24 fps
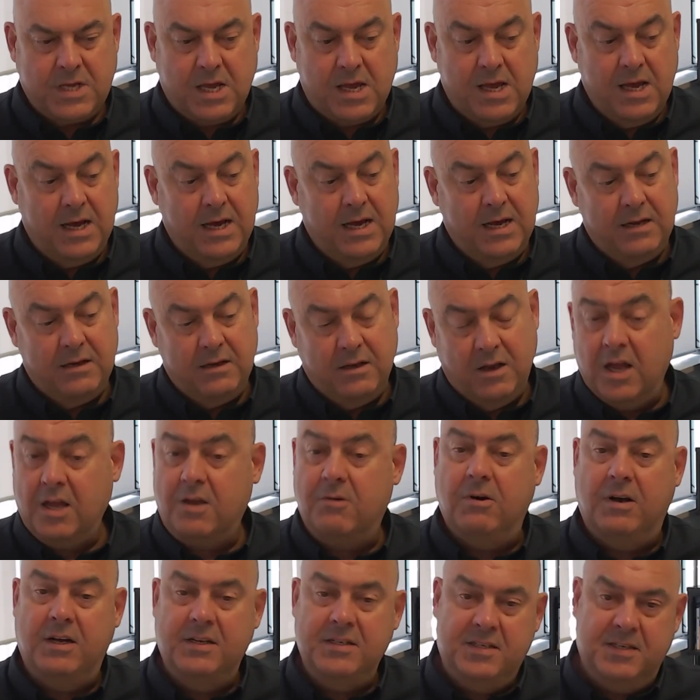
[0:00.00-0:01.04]

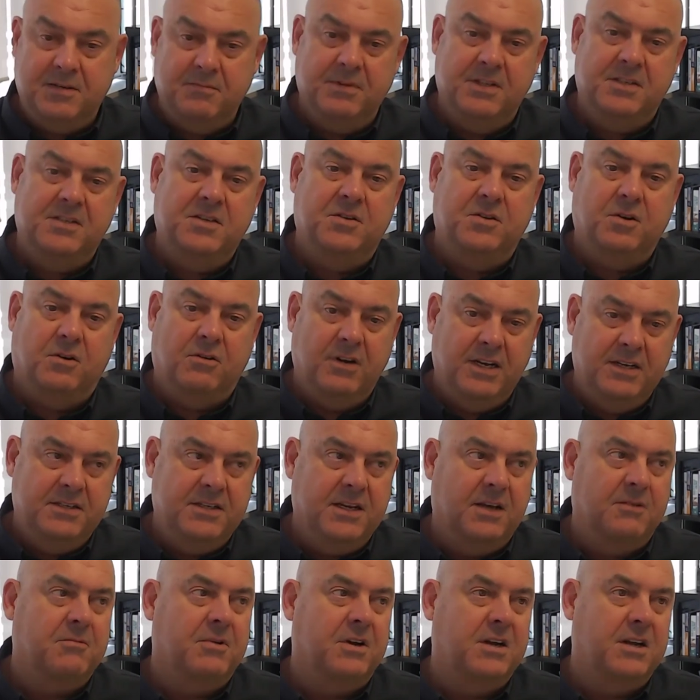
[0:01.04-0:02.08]
Likewise, similar story.
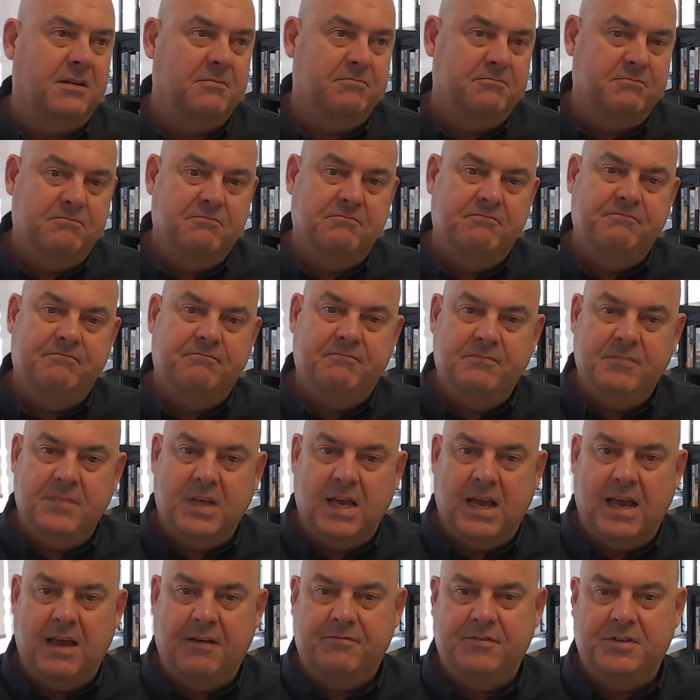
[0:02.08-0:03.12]
Don't want
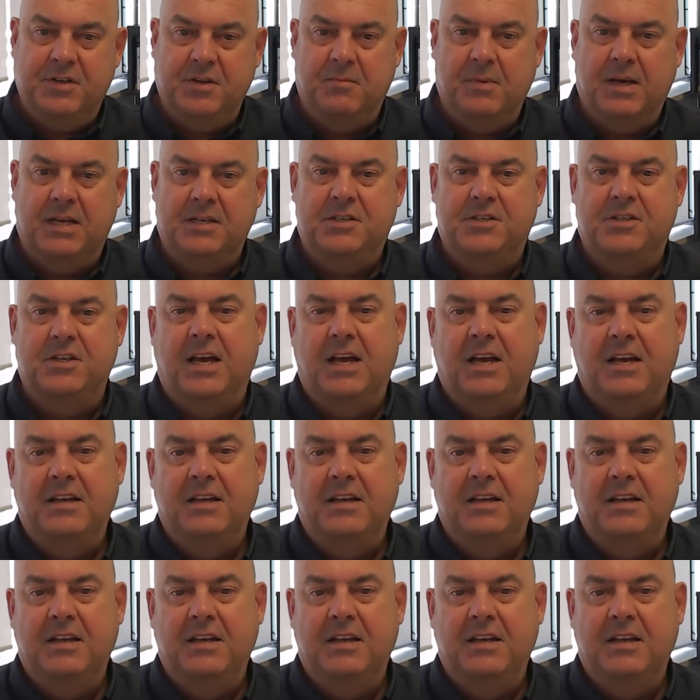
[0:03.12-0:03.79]
to have too much